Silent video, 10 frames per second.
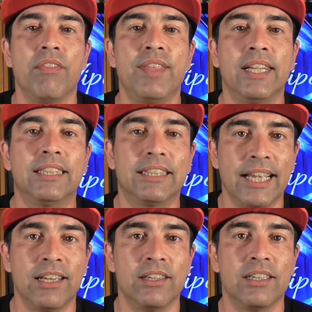than
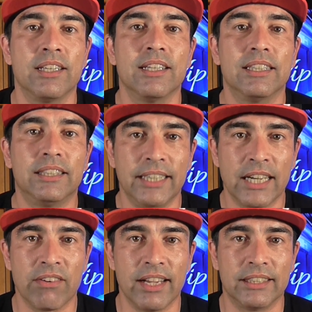standard
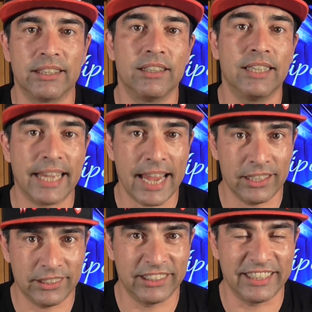cigarettes, the
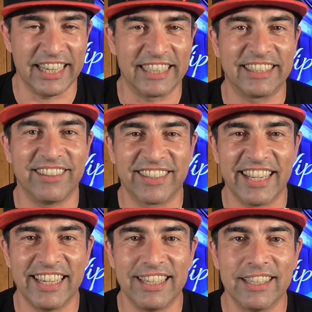cancer sticks,
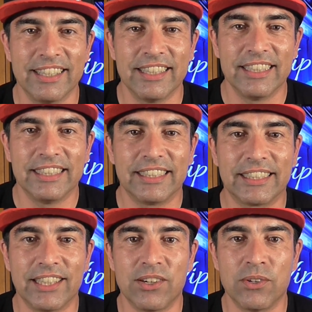okay?
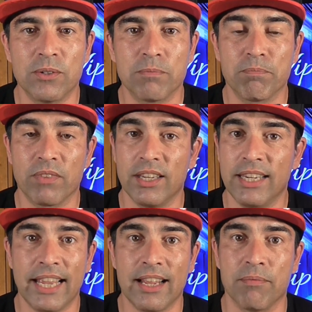So,
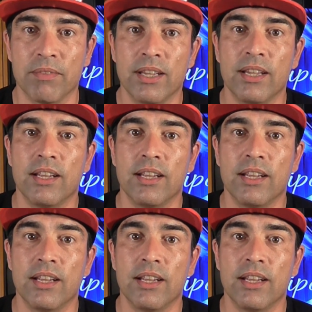yeah,